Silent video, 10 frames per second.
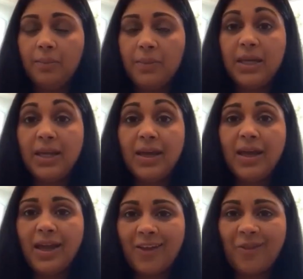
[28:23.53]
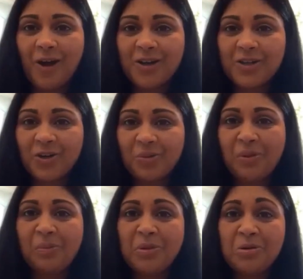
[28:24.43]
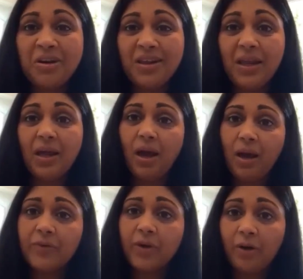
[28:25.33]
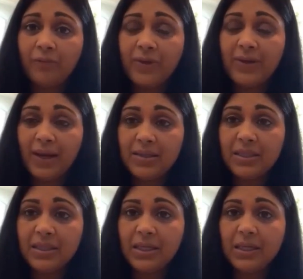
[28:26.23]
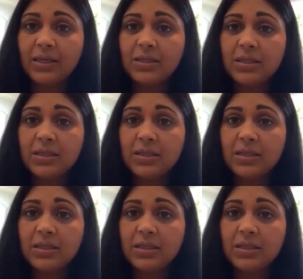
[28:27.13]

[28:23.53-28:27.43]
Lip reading: immediate and long-term immunity of COVID-19.